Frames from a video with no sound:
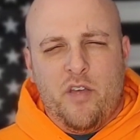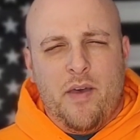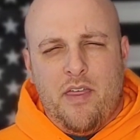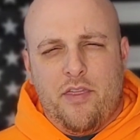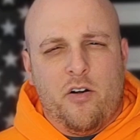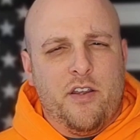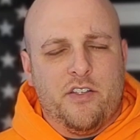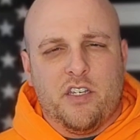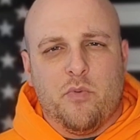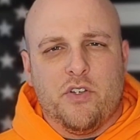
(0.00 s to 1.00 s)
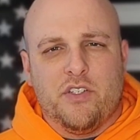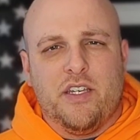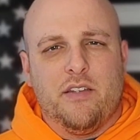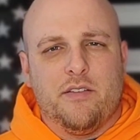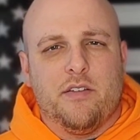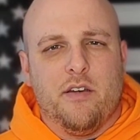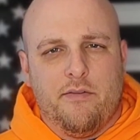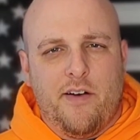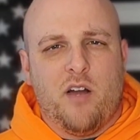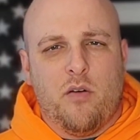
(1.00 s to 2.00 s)
about 36% of
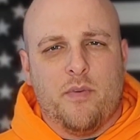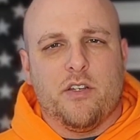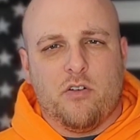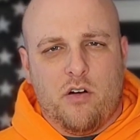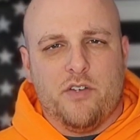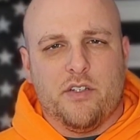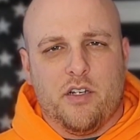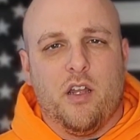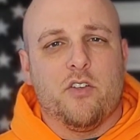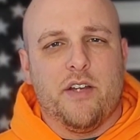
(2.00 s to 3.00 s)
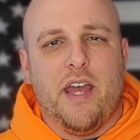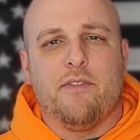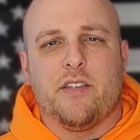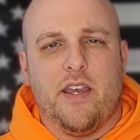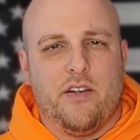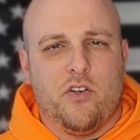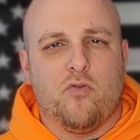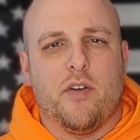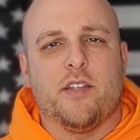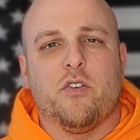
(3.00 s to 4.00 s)
fire departments across the country have technical
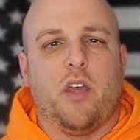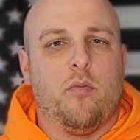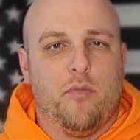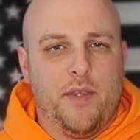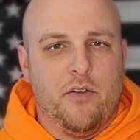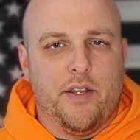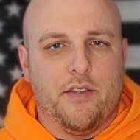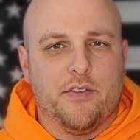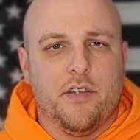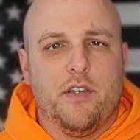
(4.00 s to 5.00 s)
rescue capabilities.